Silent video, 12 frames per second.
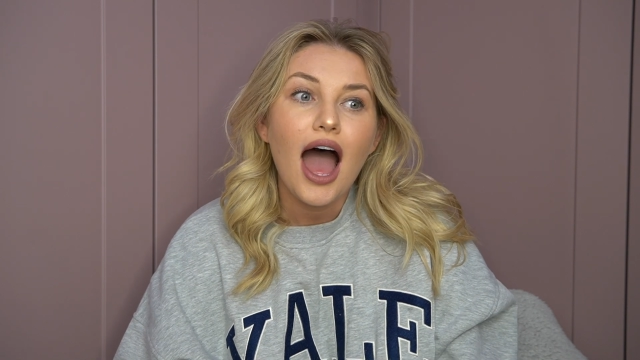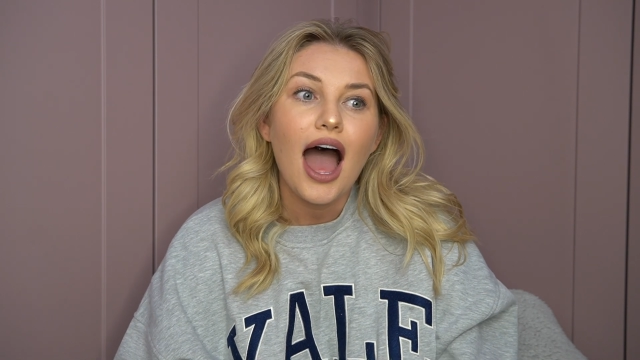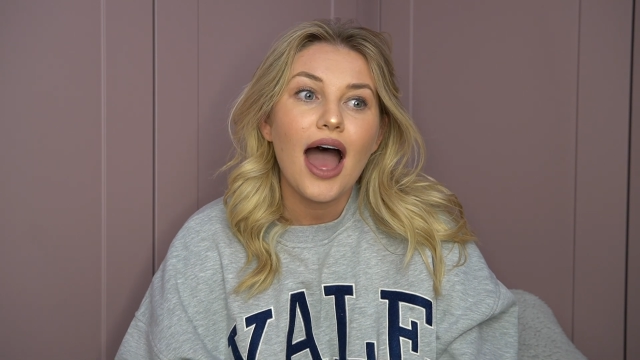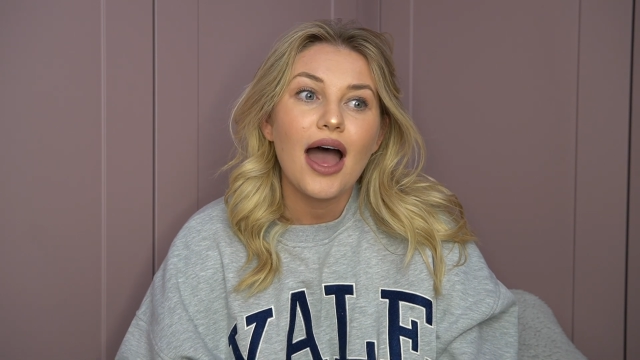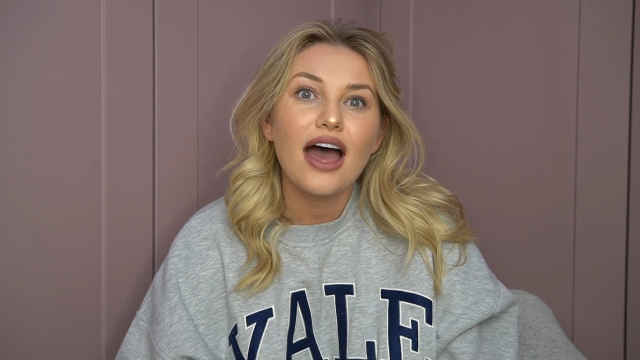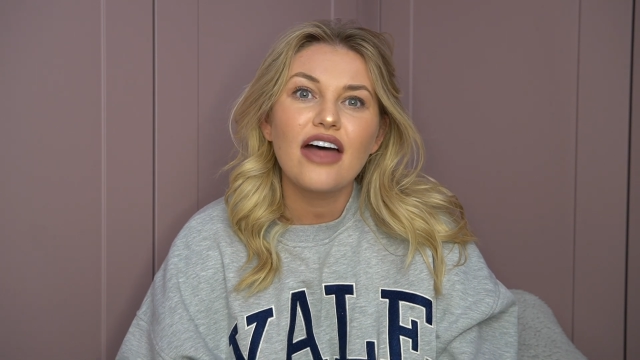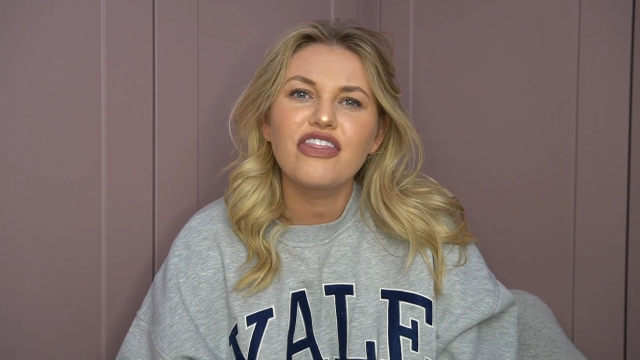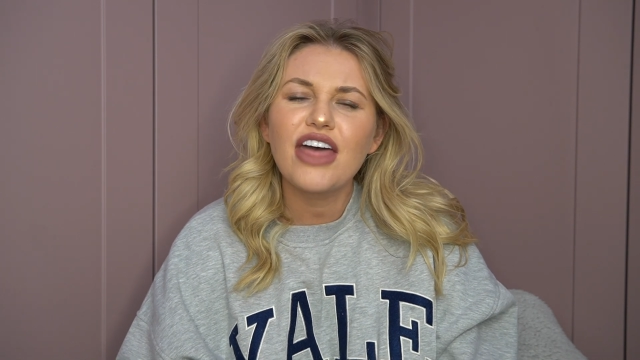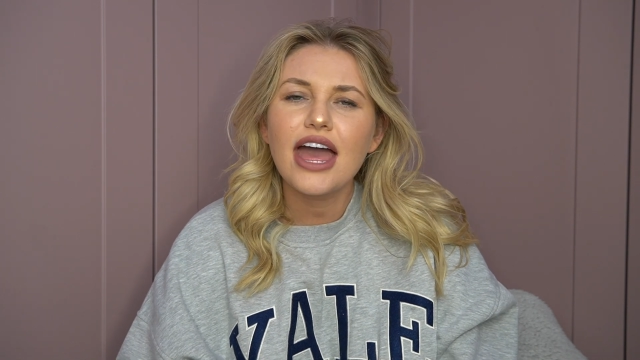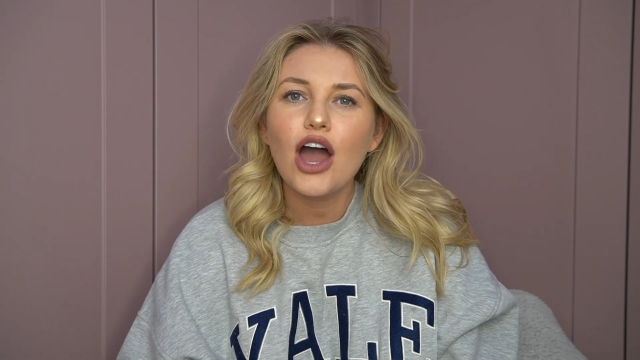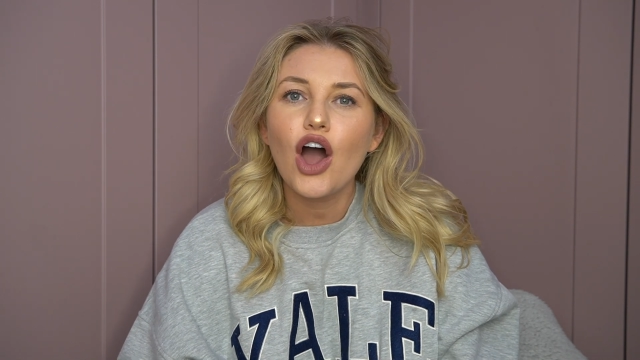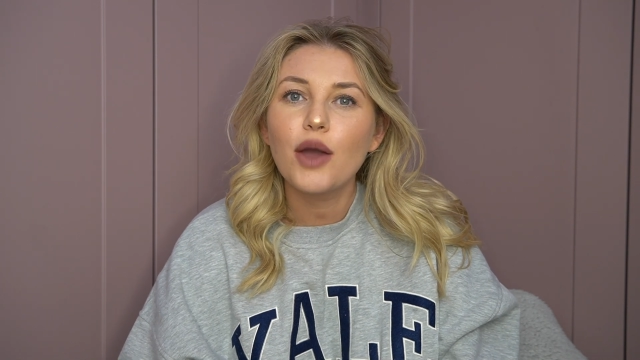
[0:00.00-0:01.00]

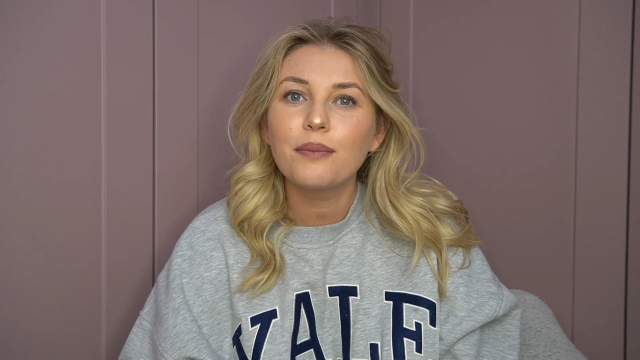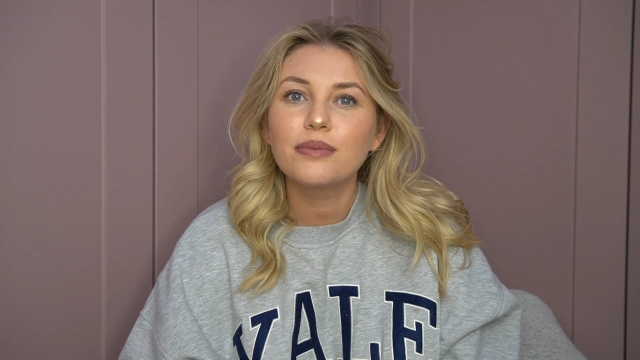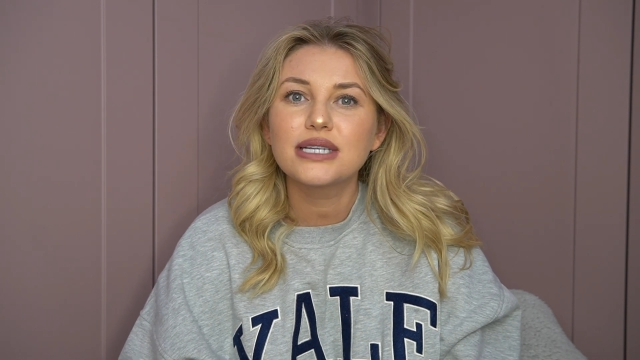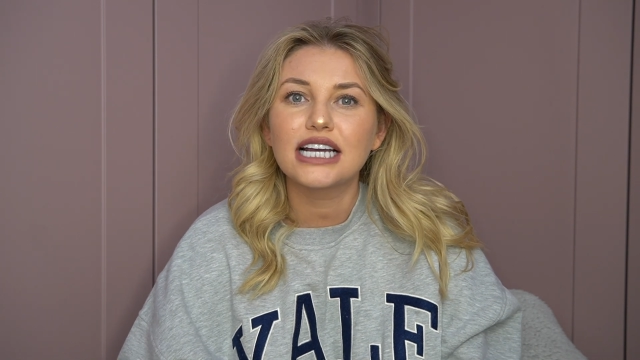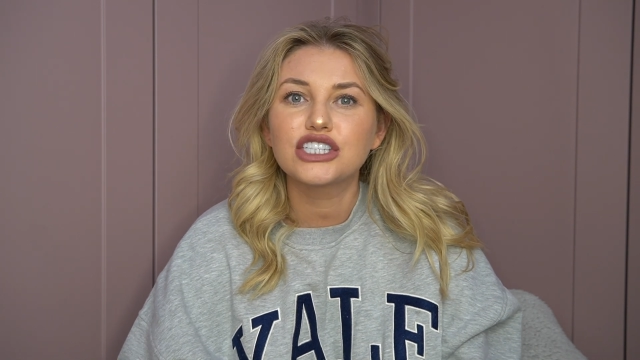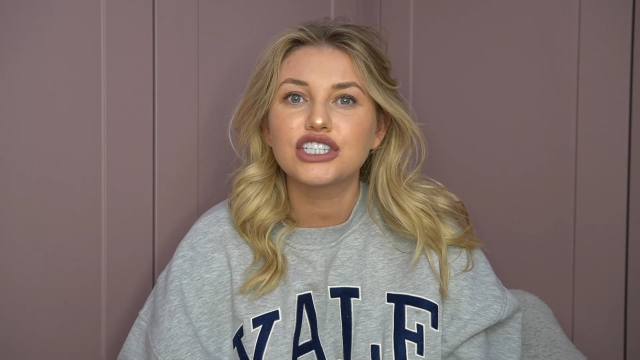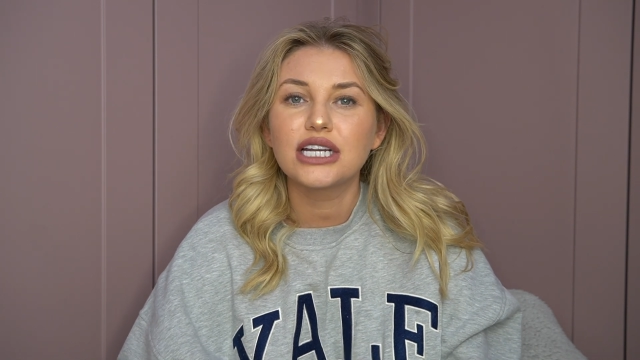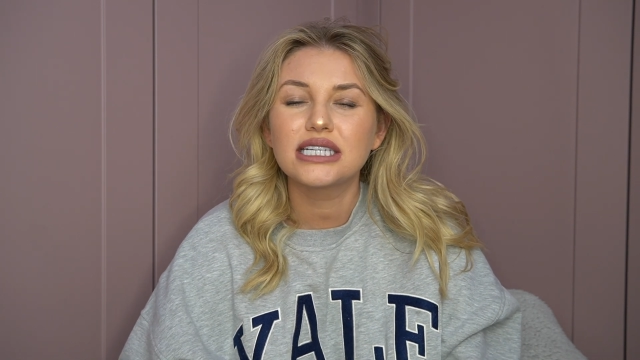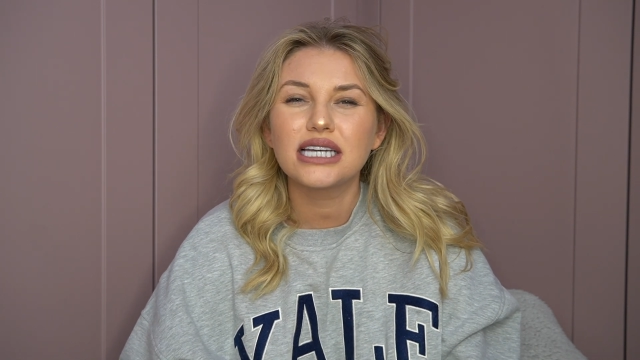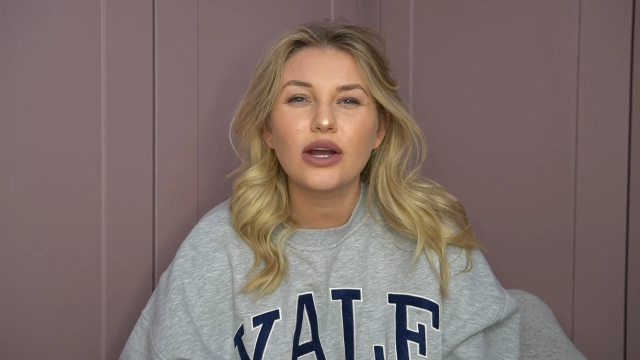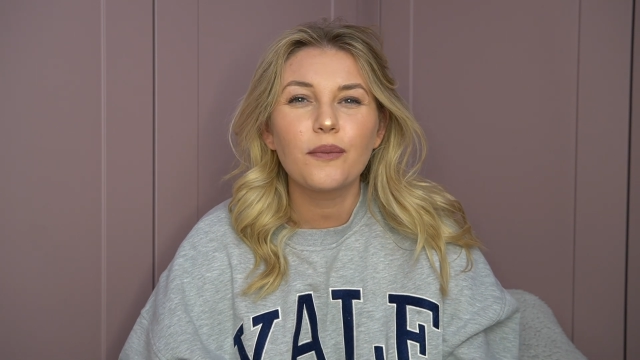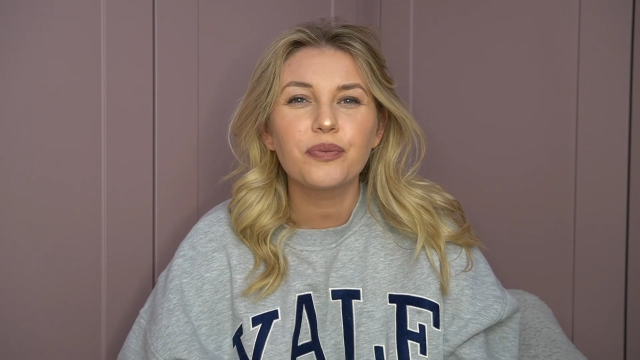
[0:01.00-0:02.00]
Their home section
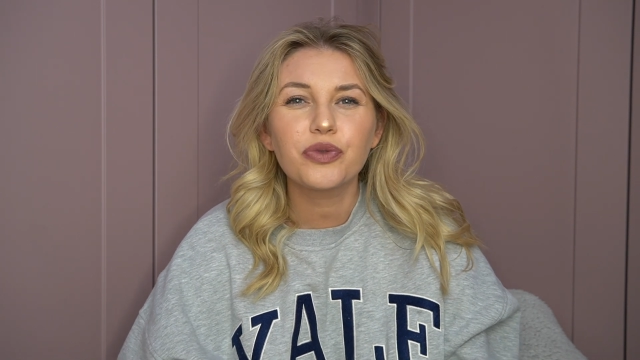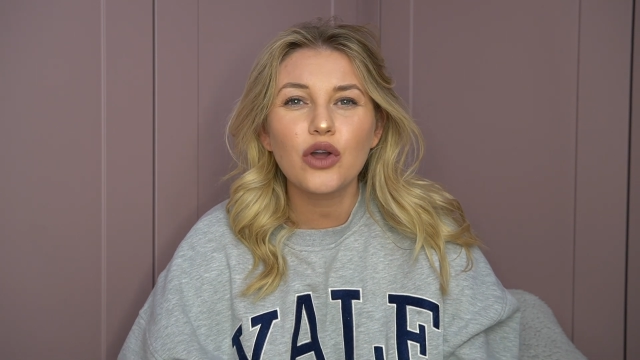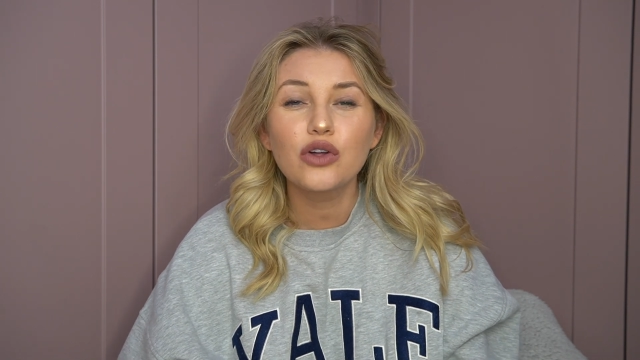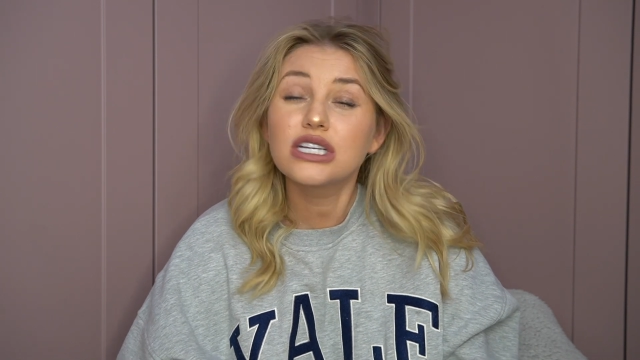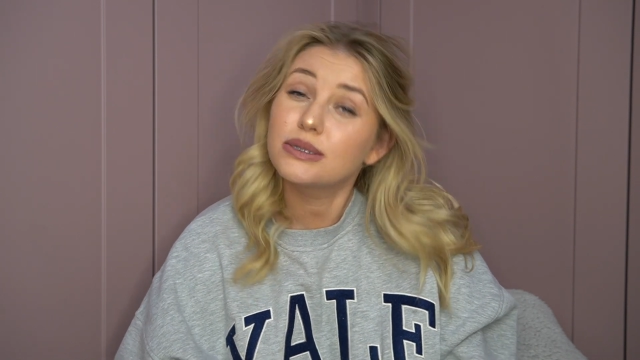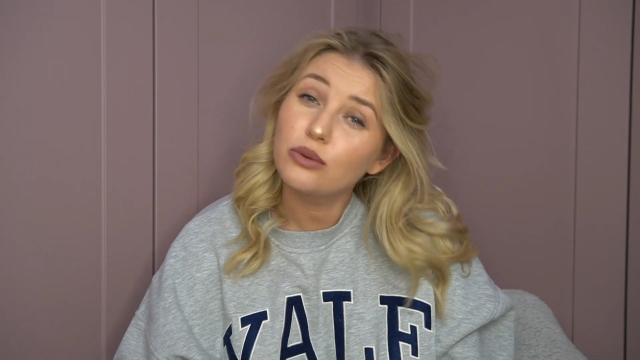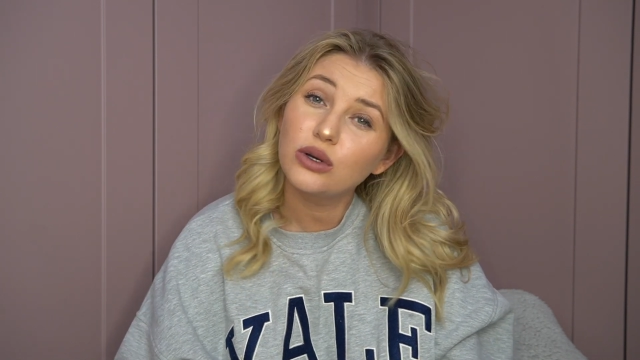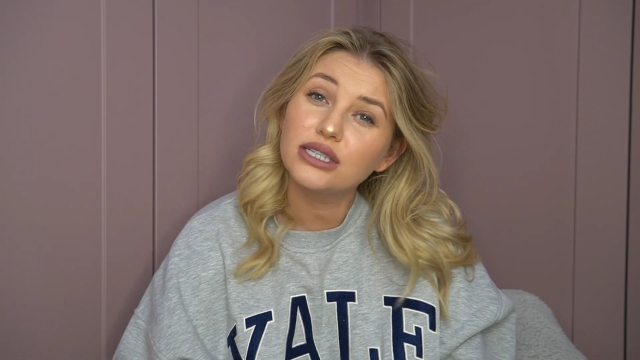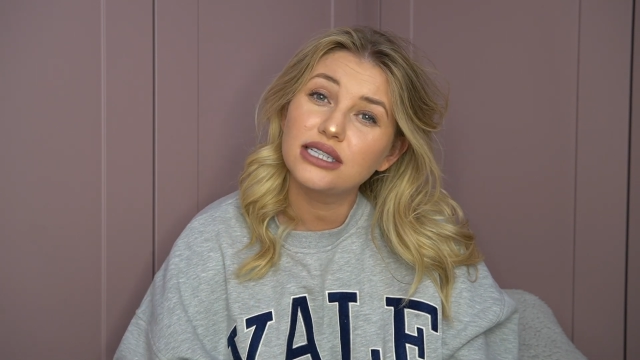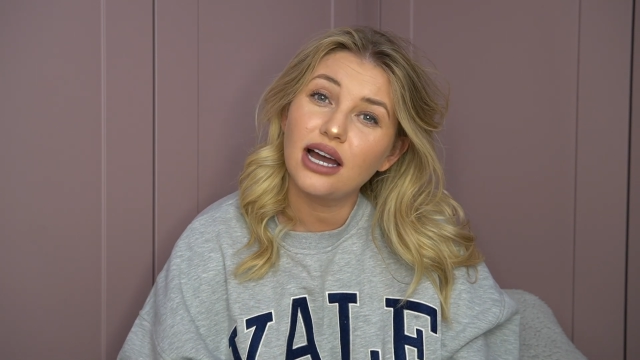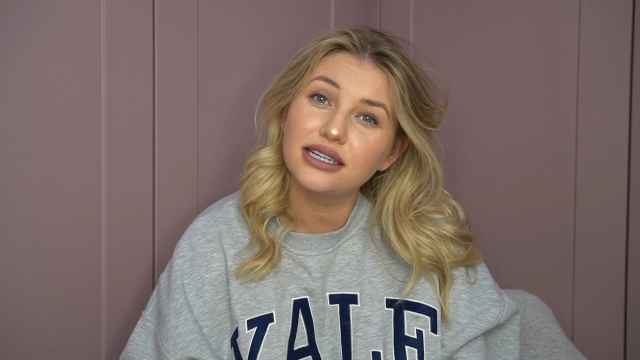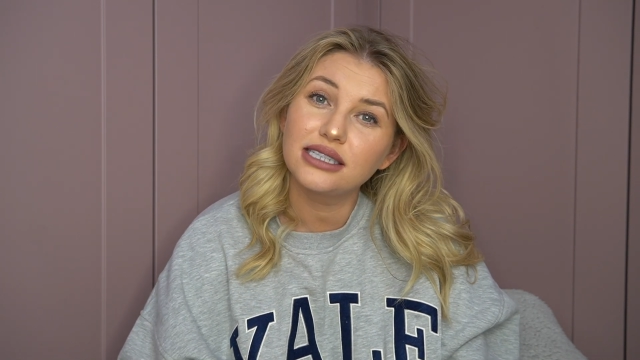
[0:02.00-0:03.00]
is like on the smaller
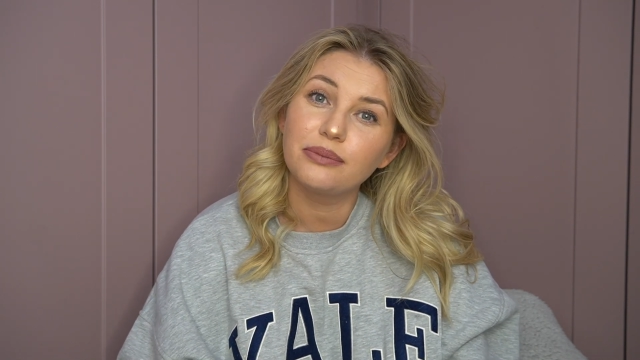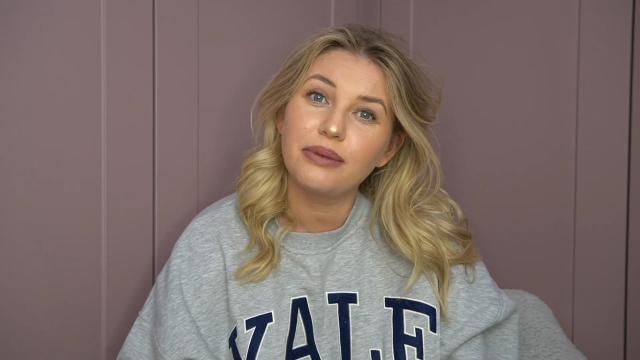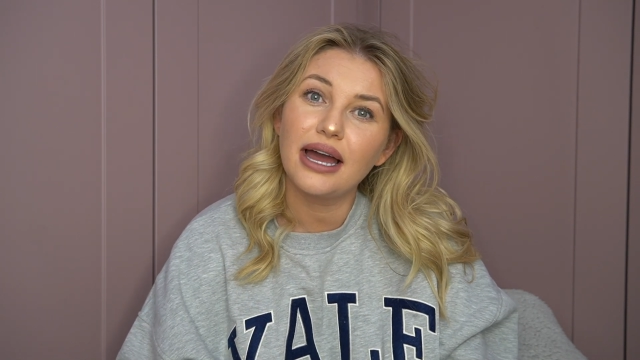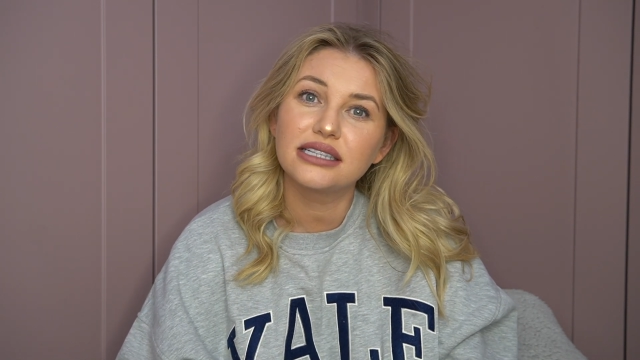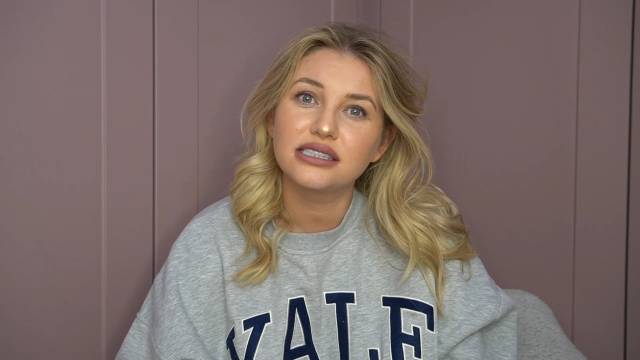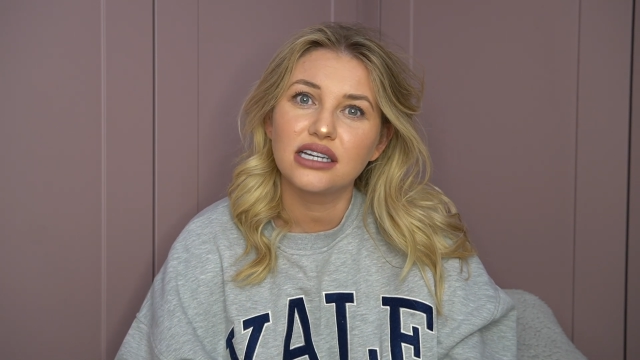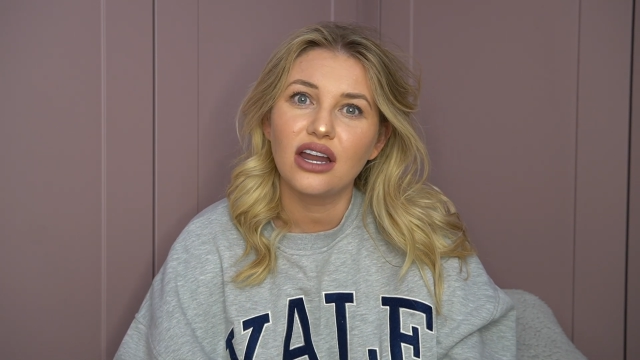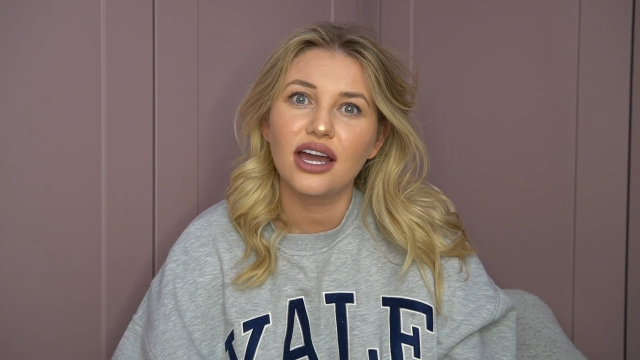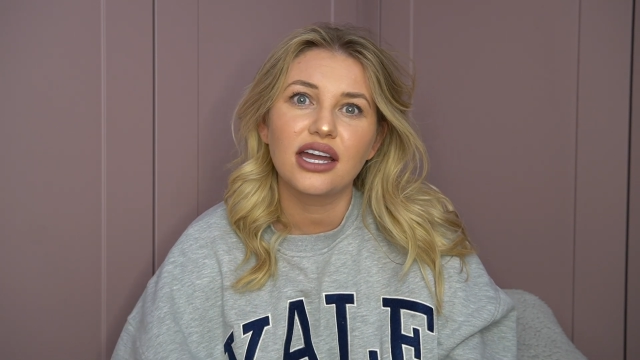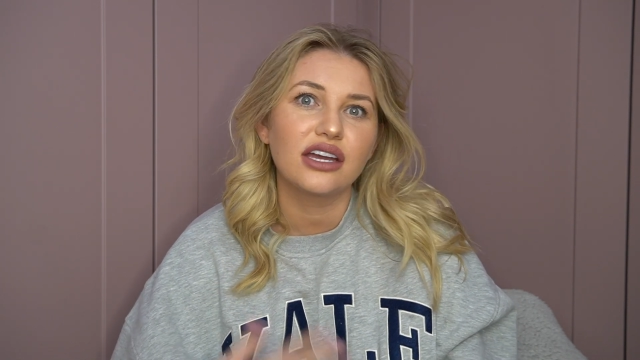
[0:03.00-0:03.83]
side compared to, like,